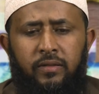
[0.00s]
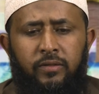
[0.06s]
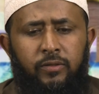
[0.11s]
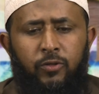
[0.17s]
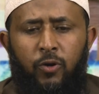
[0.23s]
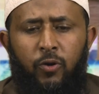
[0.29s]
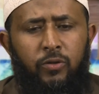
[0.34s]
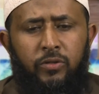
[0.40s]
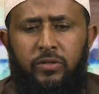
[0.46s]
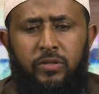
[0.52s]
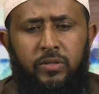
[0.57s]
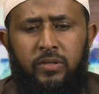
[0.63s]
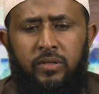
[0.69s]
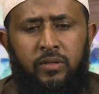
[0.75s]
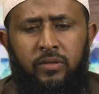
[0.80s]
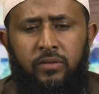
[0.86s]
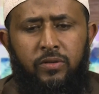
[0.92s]
don't
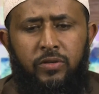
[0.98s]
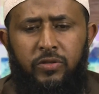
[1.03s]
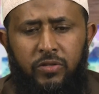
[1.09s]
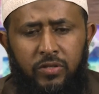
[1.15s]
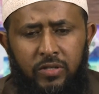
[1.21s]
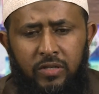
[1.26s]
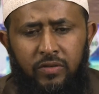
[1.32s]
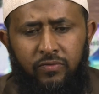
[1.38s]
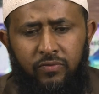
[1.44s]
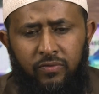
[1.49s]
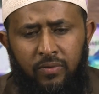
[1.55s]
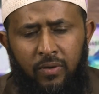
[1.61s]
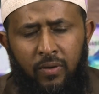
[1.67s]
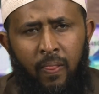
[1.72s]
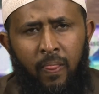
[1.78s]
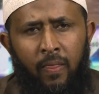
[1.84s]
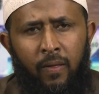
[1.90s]
deceive
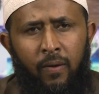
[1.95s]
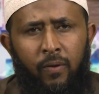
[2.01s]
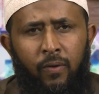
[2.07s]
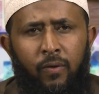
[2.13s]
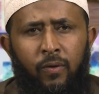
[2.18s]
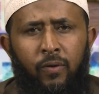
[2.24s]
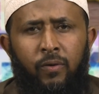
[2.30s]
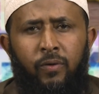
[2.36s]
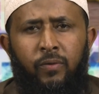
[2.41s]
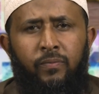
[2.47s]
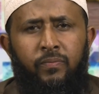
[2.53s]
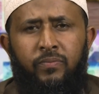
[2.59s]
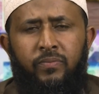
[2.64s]
or